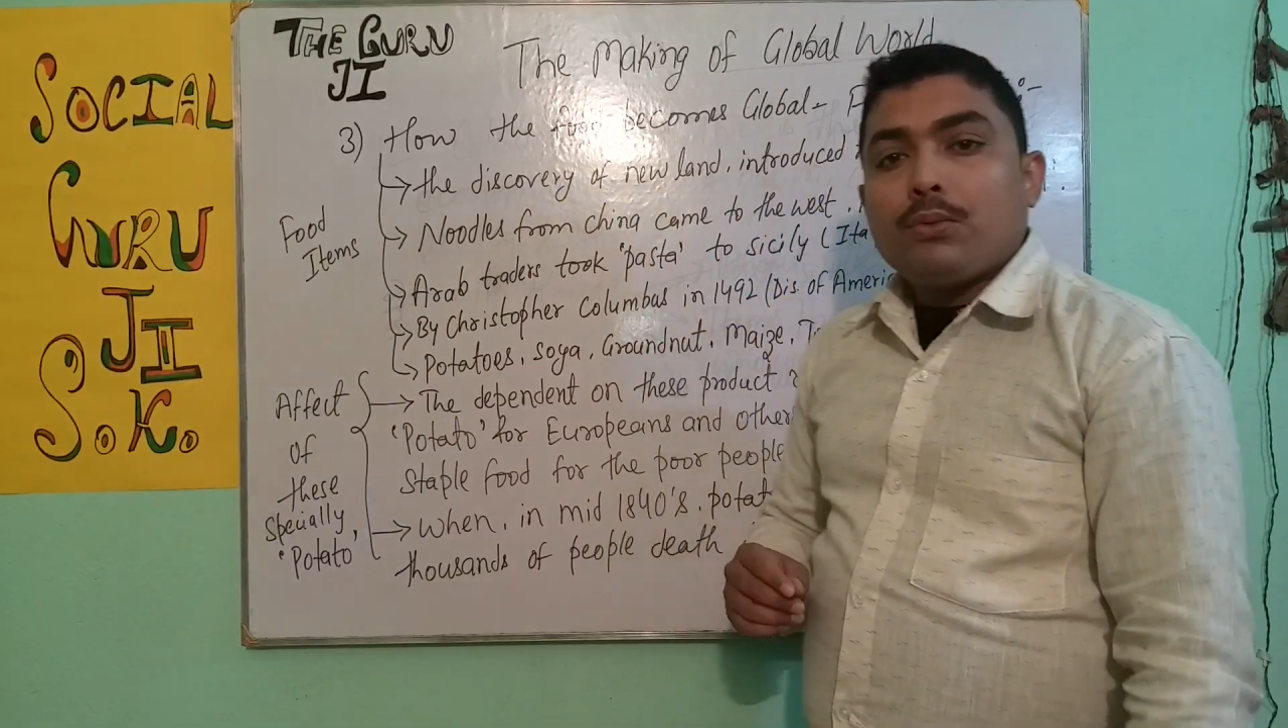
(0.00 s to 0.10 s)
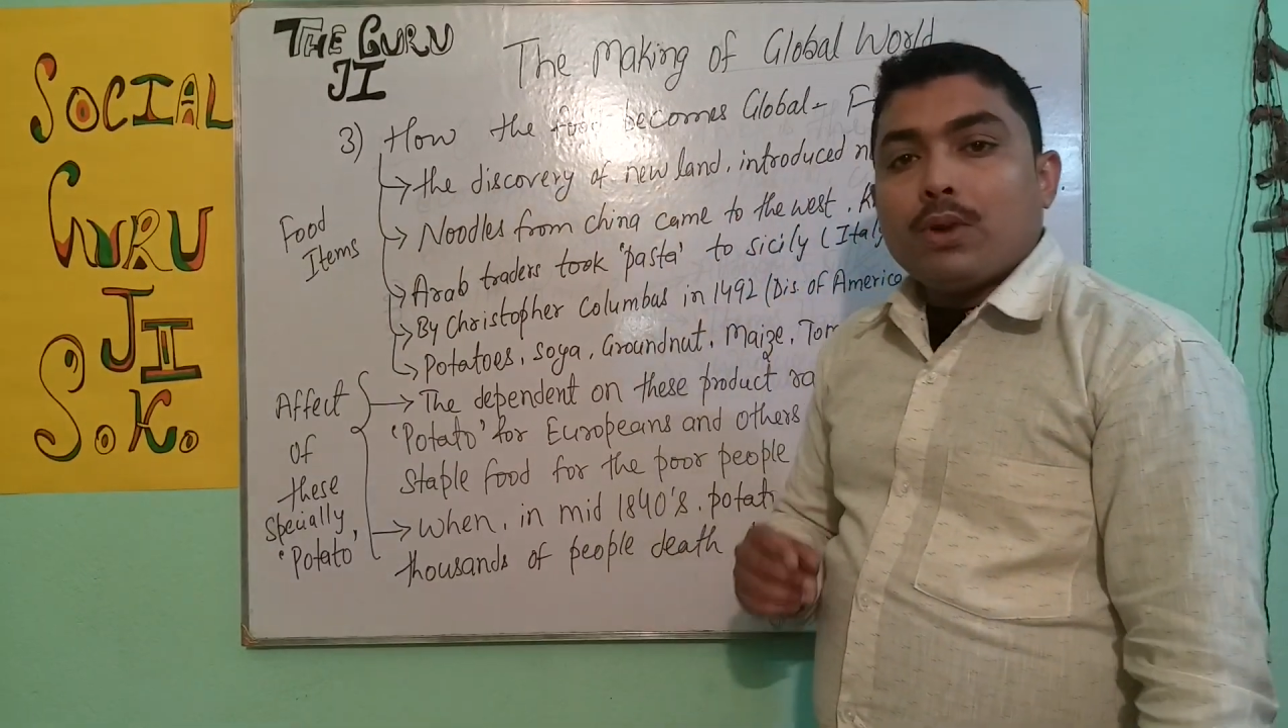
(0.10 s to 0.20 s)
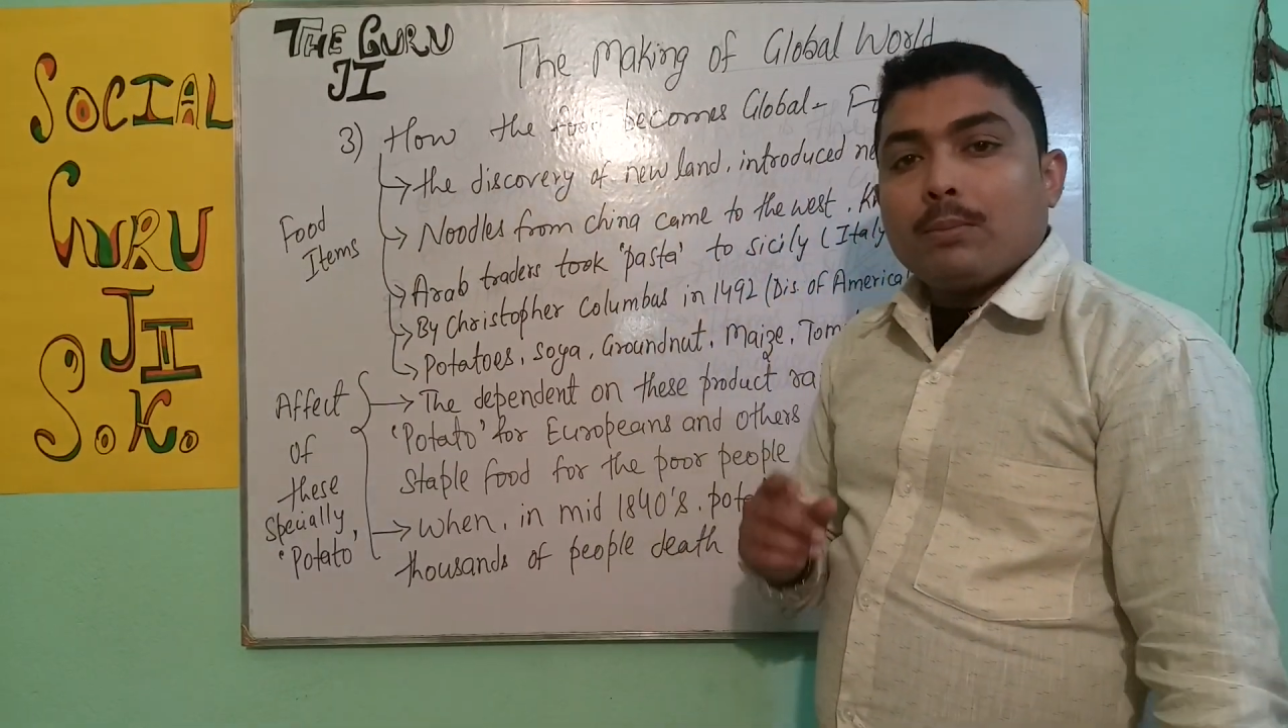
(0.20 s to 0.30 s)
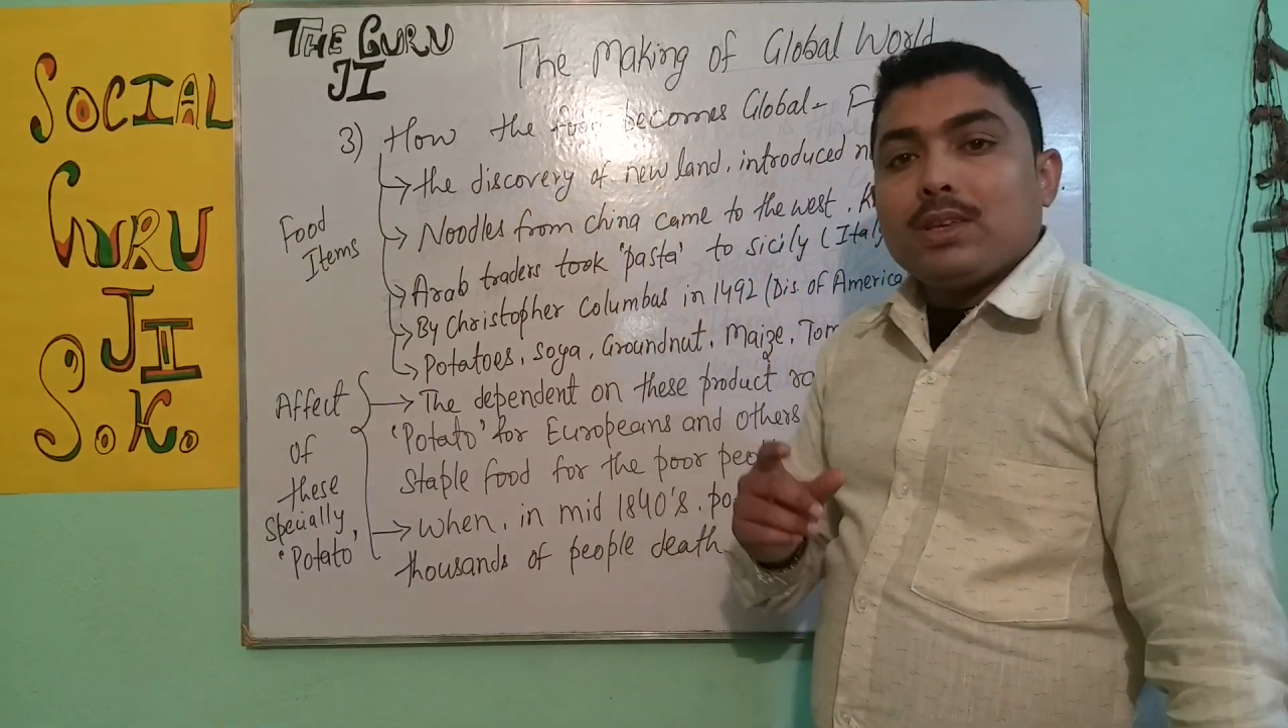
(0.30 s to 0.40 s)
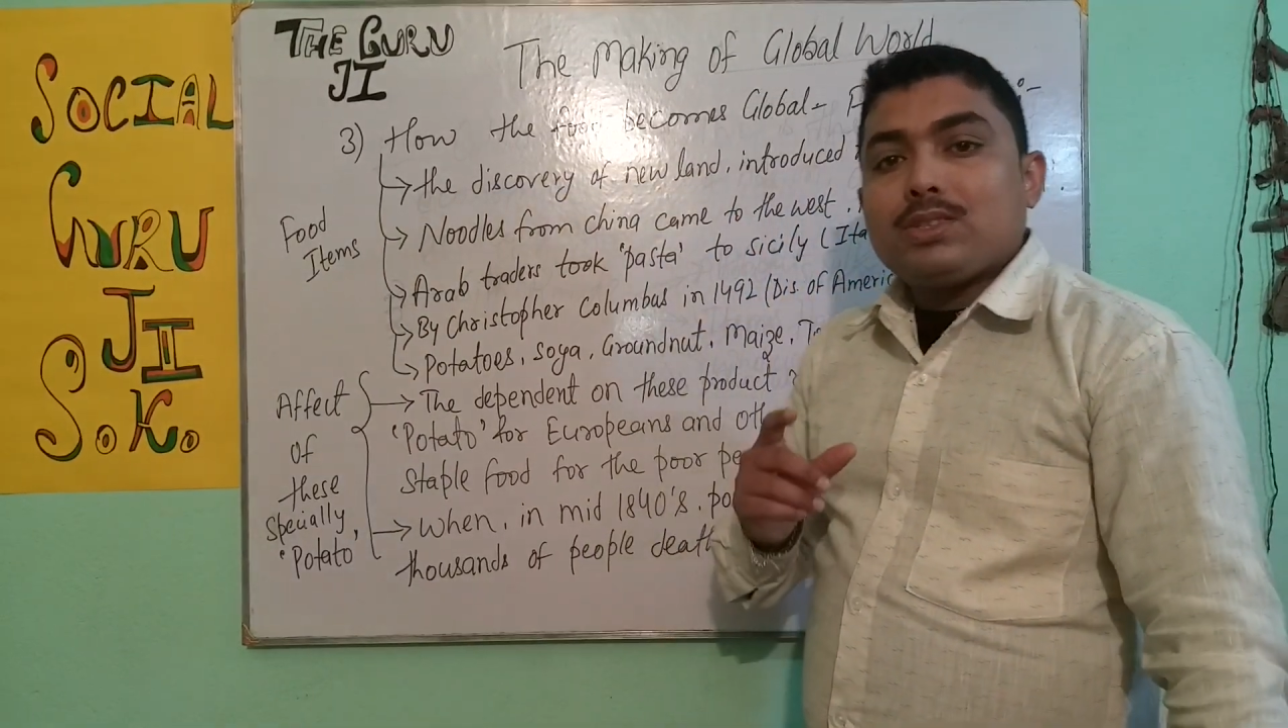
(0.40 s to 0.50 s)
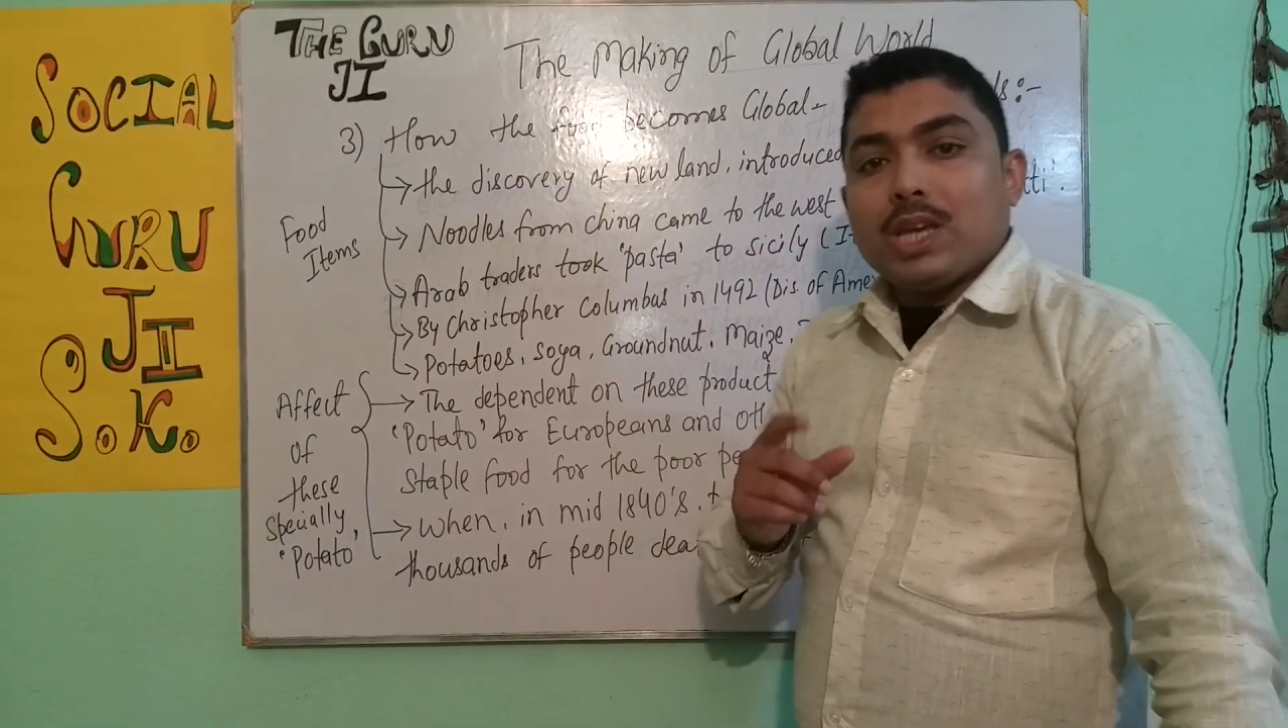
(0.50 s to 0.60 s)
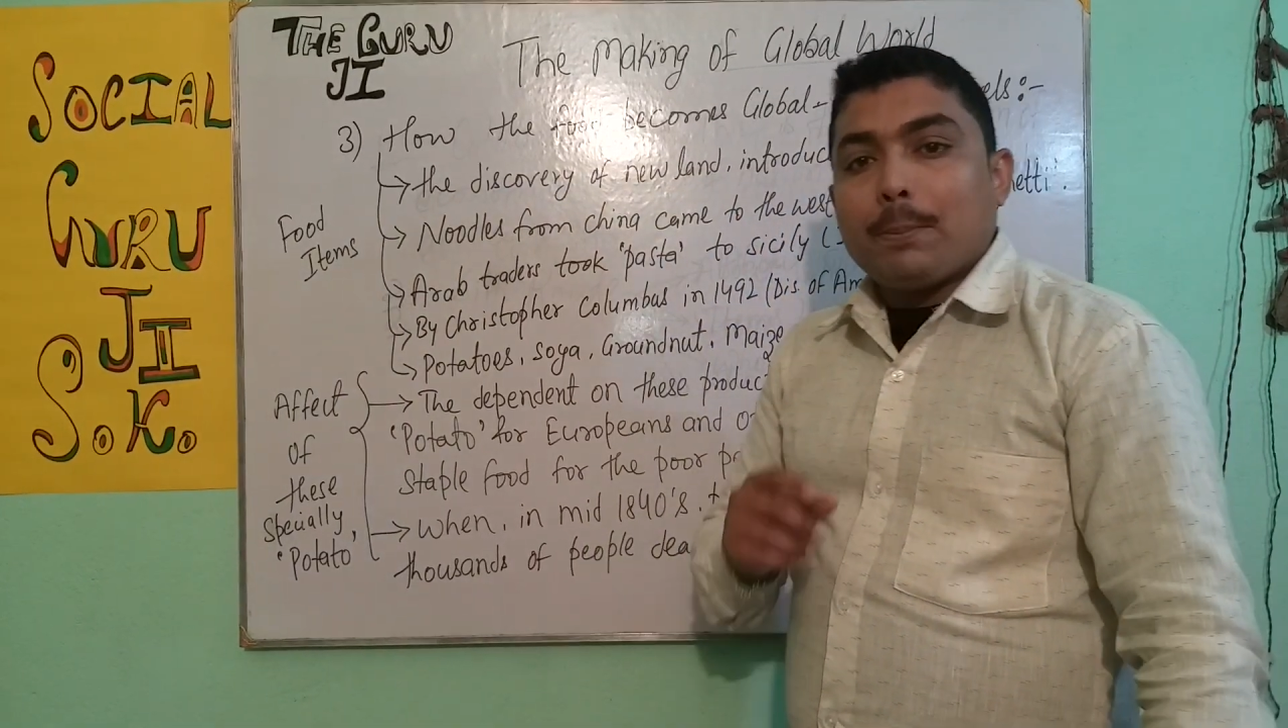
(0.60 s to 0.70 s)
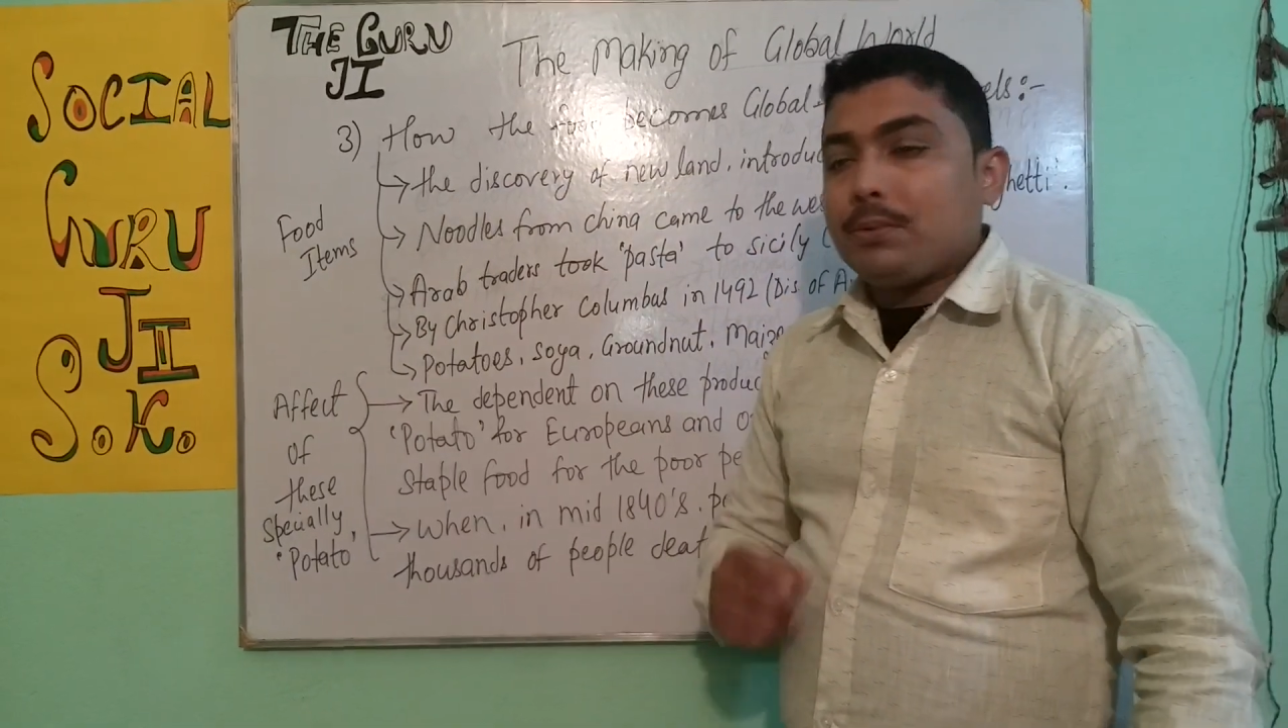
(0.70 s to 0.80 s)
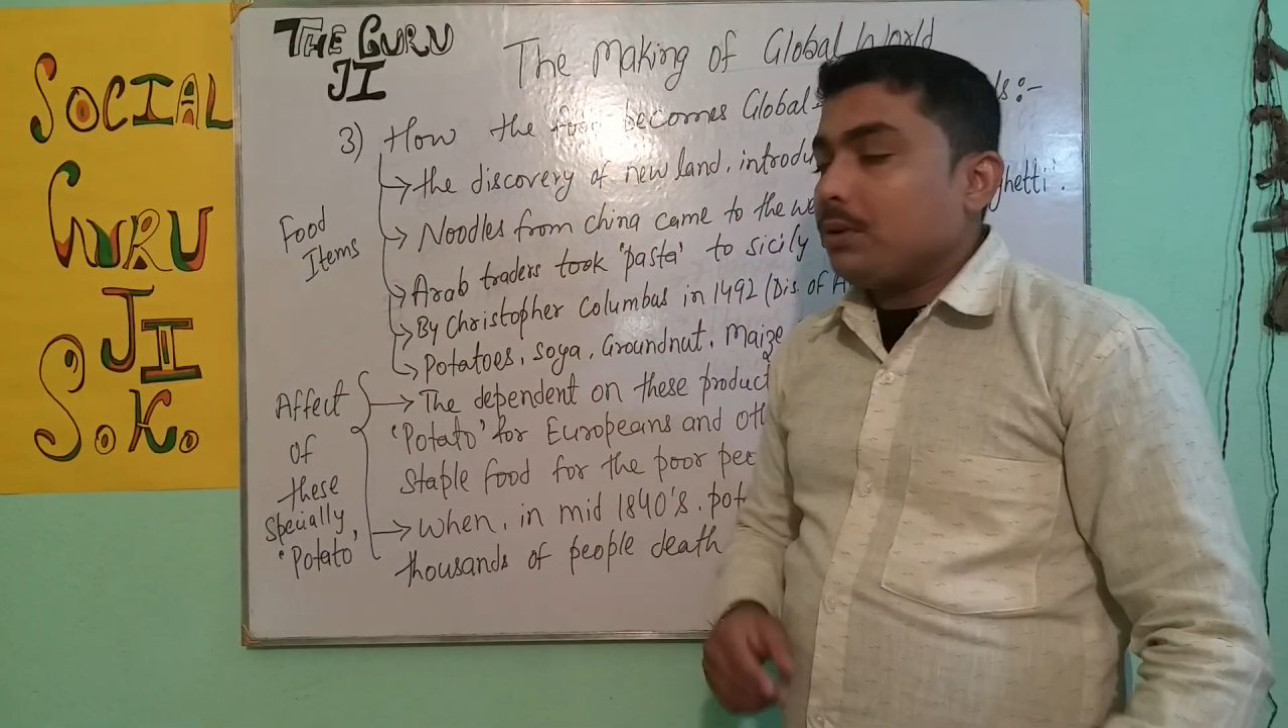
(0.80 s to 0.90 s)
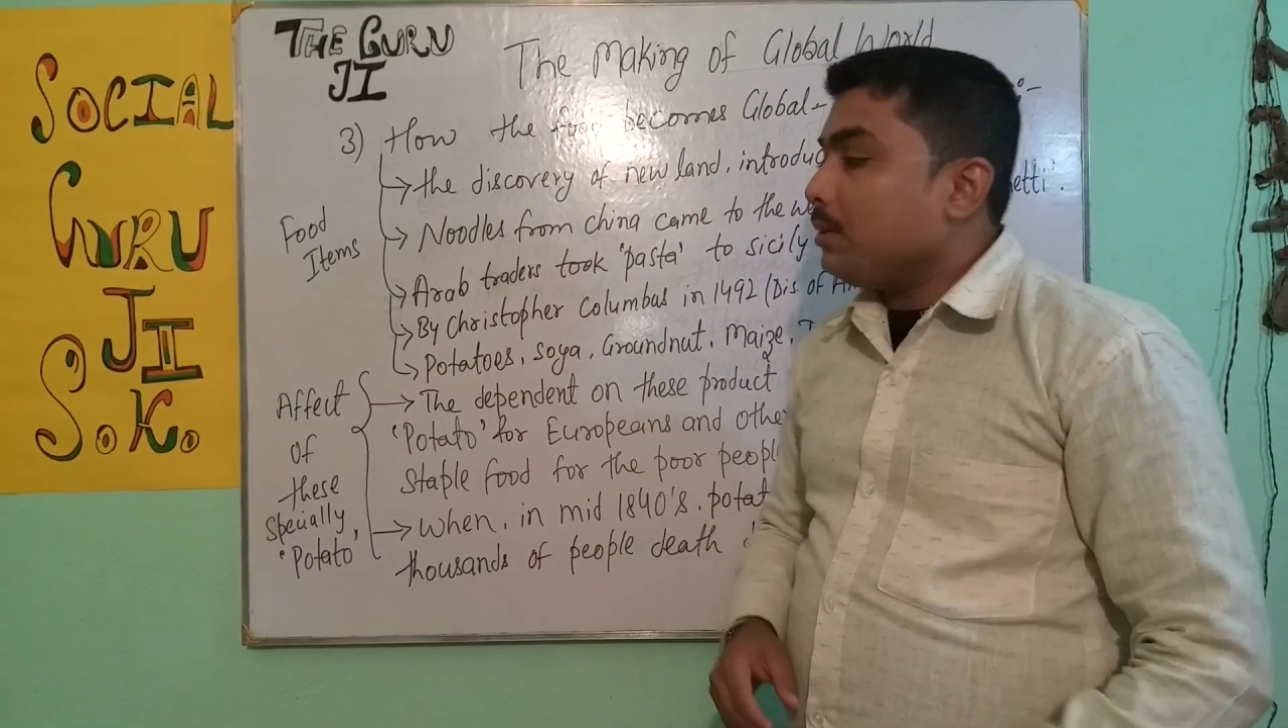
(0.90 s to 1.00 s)
from this
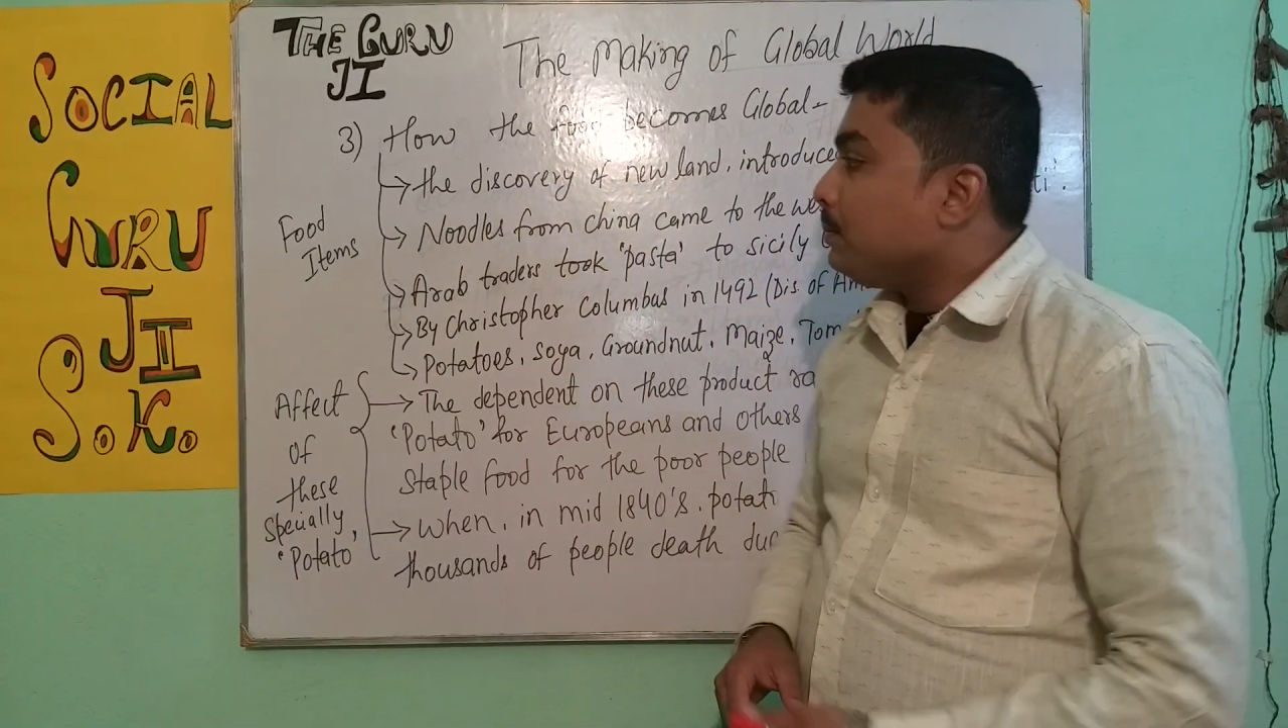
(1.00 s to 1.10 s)
chapter.